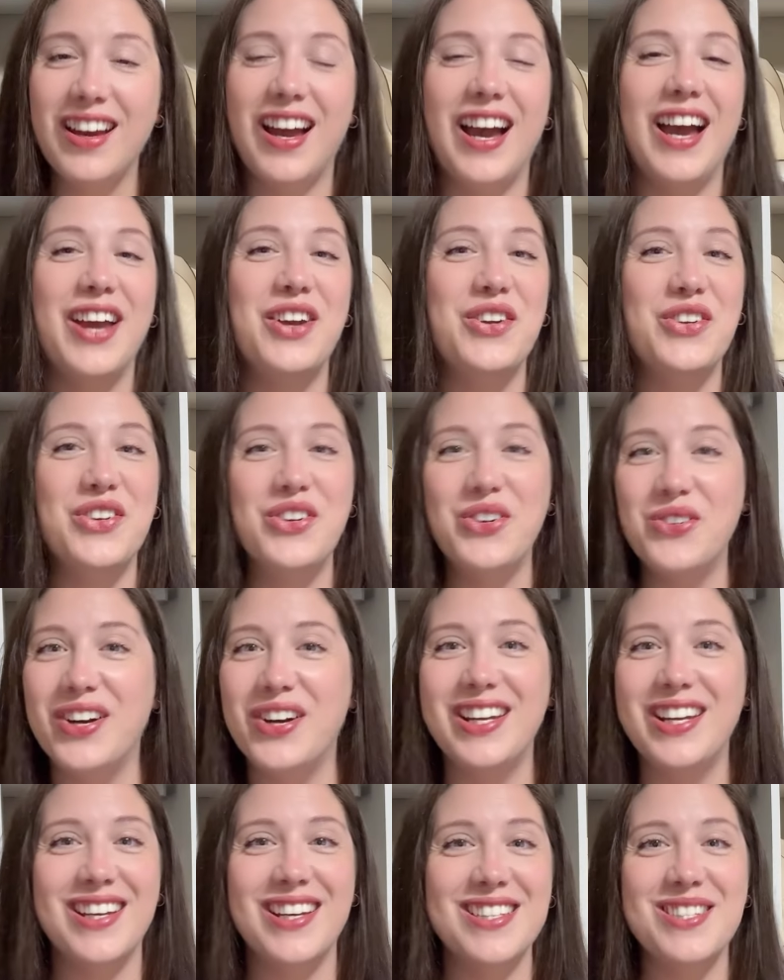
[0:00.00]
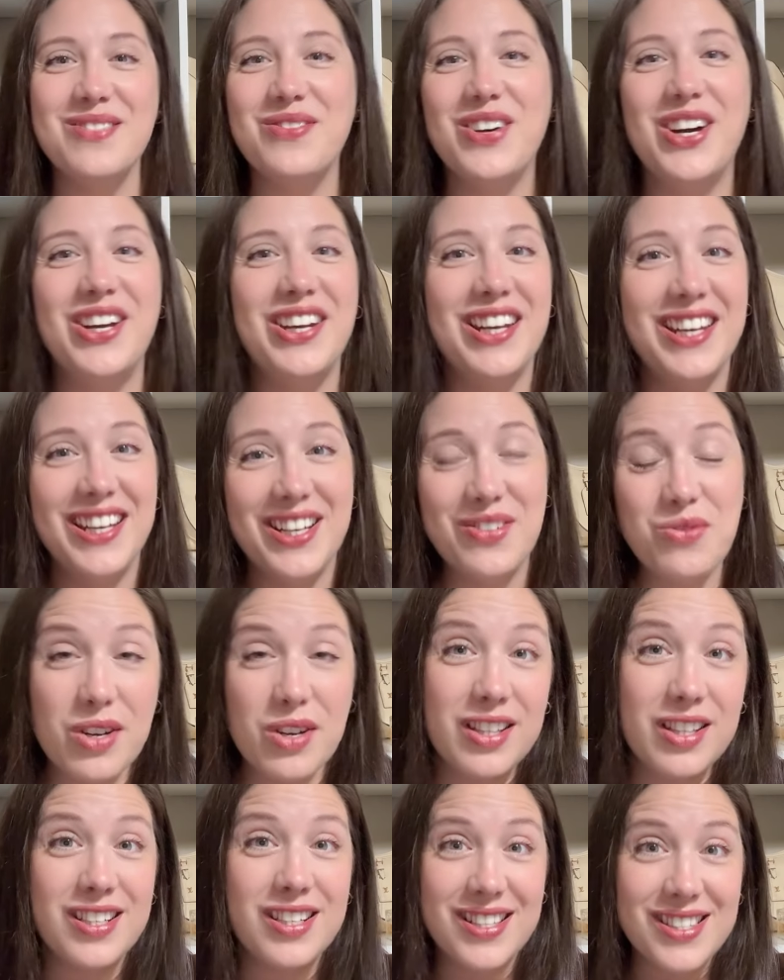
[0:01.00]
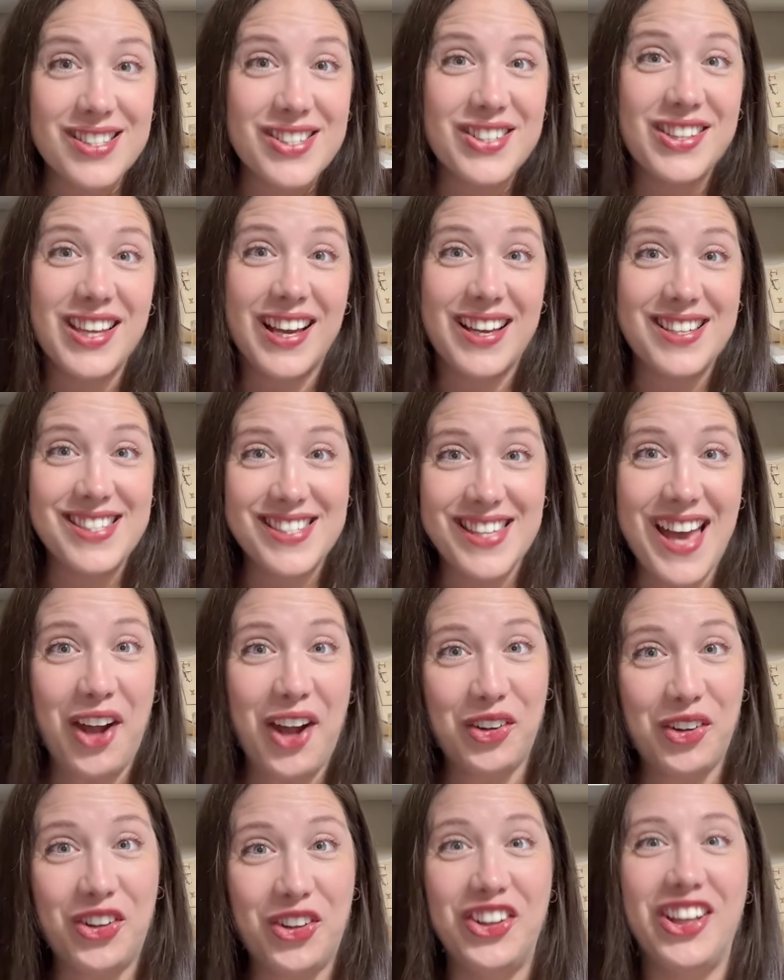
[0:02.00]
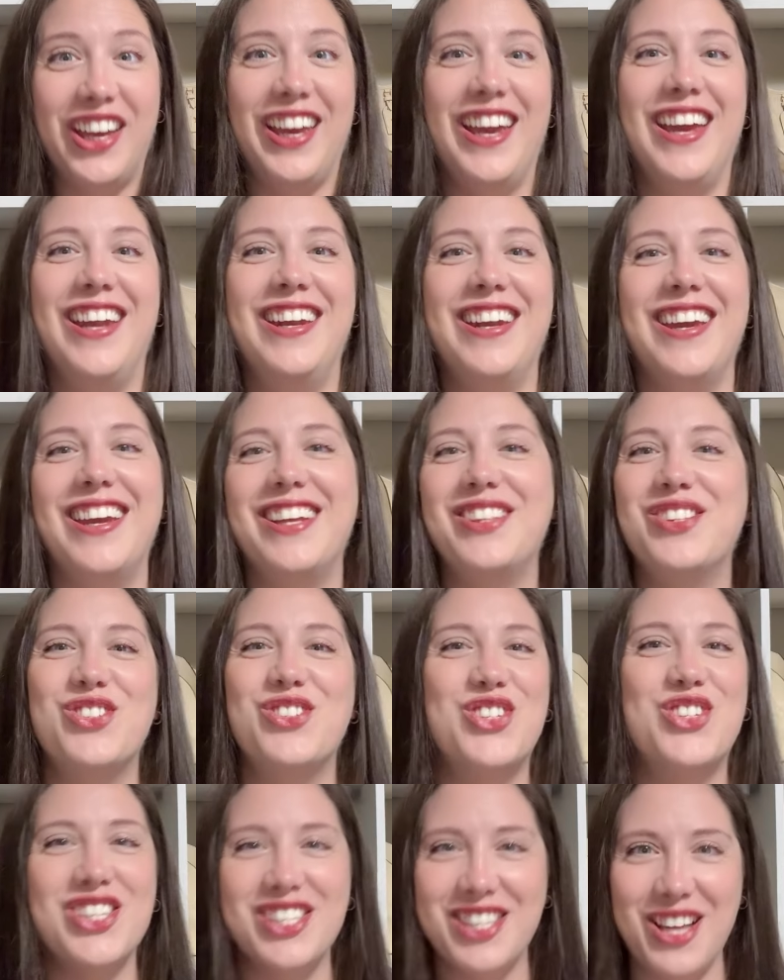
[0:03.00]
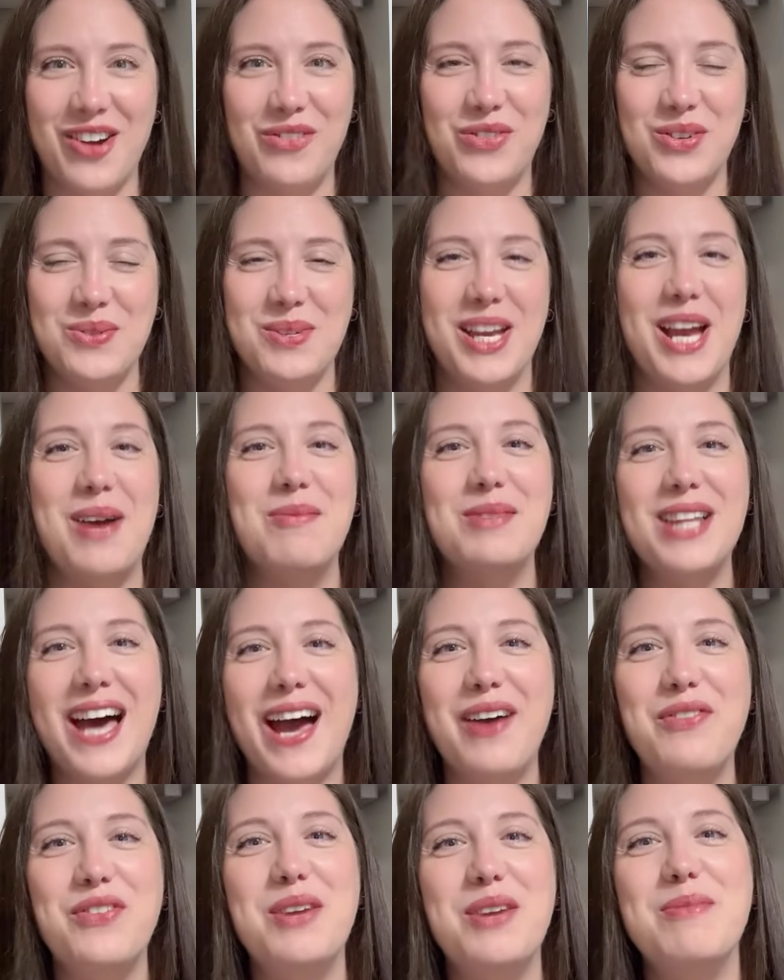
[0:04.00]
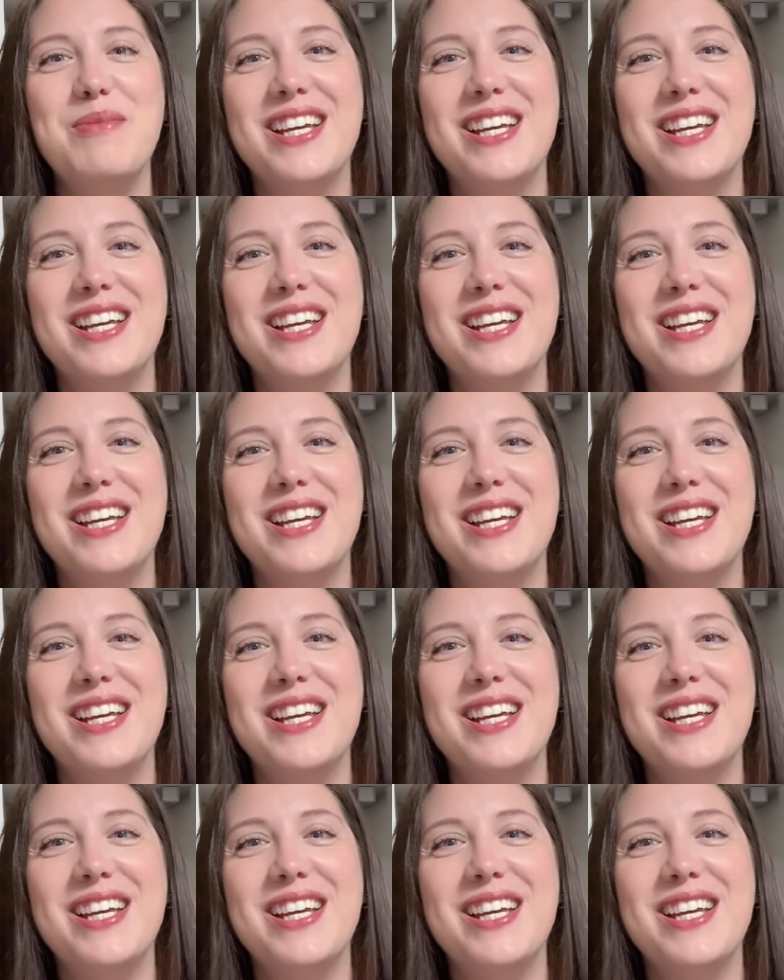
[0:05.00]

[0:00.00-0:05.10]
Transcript: I don't know what it is about it. It really does look like a saddle and it's just not for me. I'm laughing